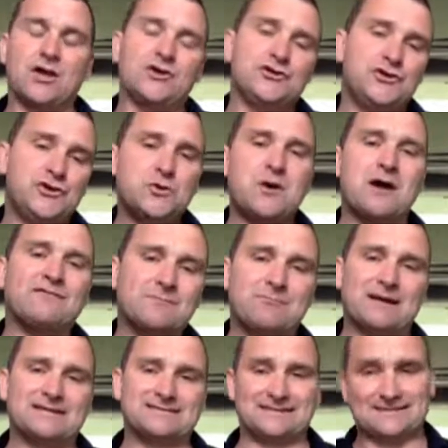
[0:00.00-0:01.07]
you have the
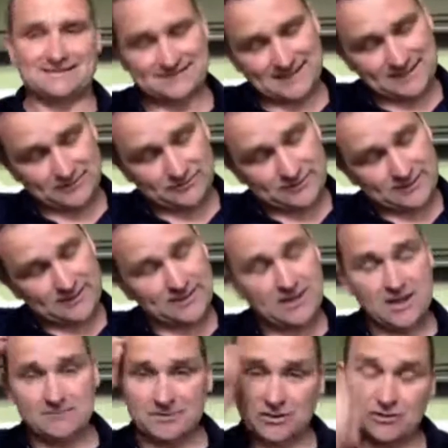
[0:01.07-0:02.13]
best insight, okay?
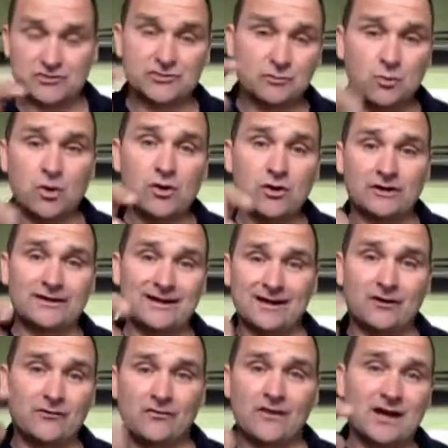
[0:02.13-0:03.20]
Because you're working
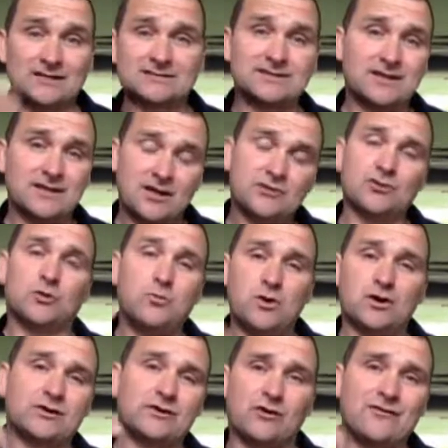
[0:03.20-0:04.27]
on that
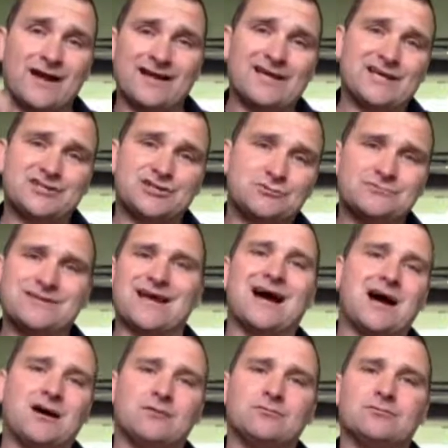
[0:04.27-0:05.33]
issue now,